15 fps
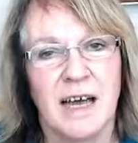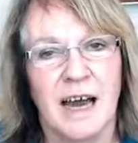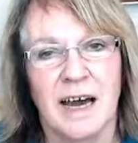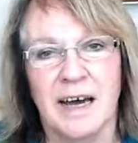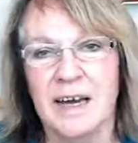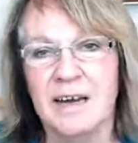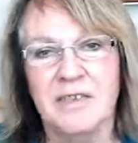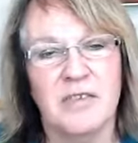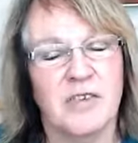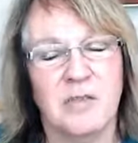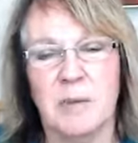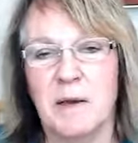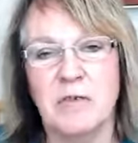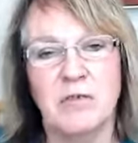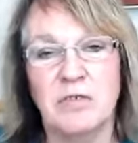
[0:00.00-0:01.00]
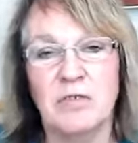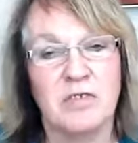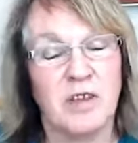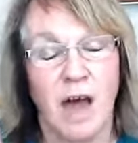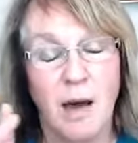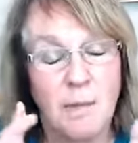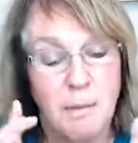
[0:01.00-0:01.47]
And I've seen speakers who are just
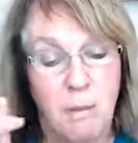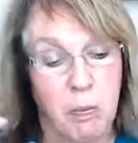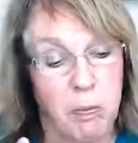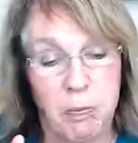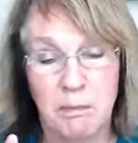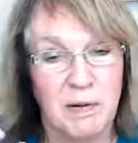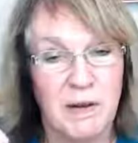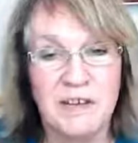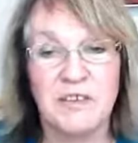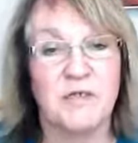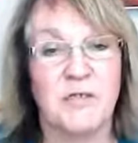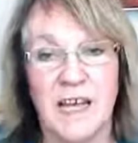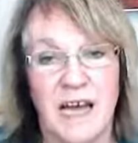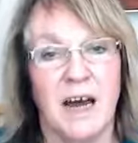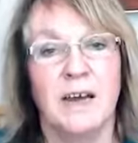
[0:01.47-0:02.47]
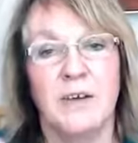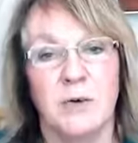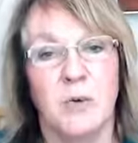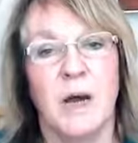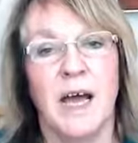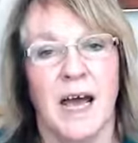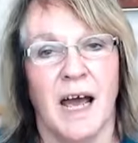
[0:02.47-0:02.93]
blissfully
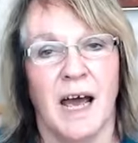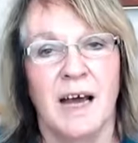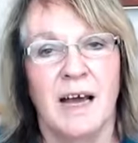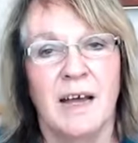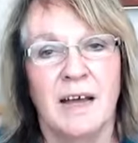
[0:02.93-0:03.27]
unaware